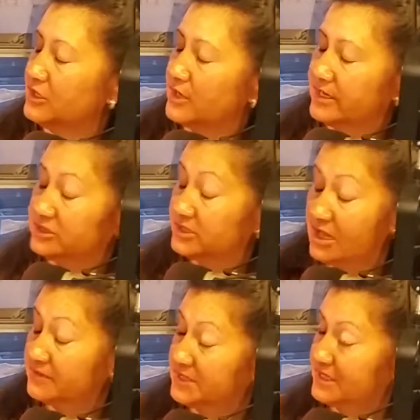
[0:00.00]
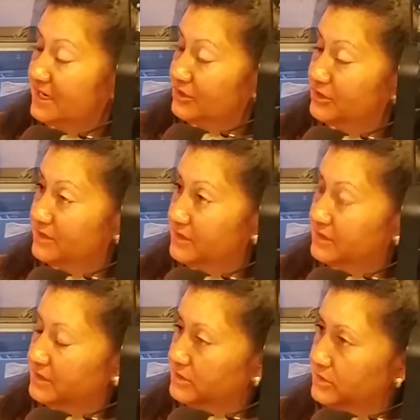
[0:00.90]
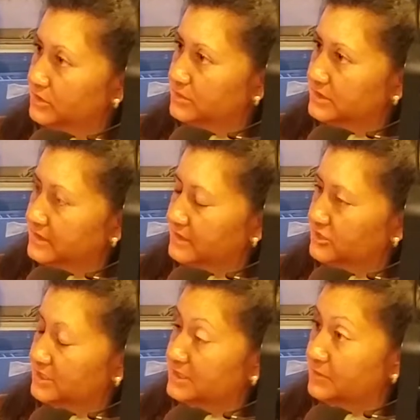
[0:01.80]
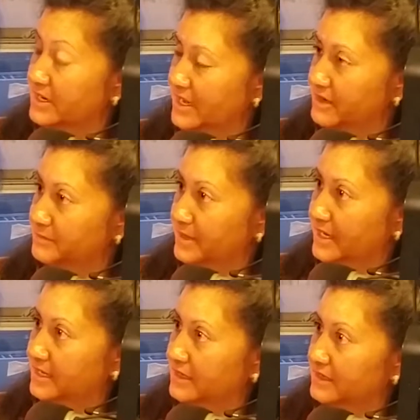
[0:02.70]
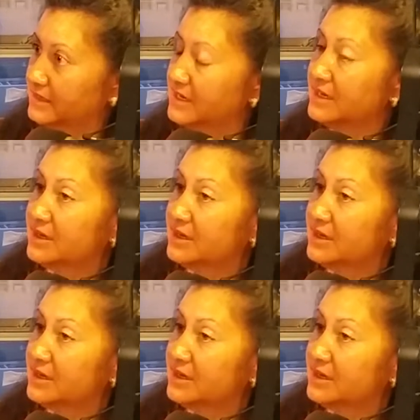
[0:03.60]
I just all of a sudden I heard the news and just sprung out of bed, and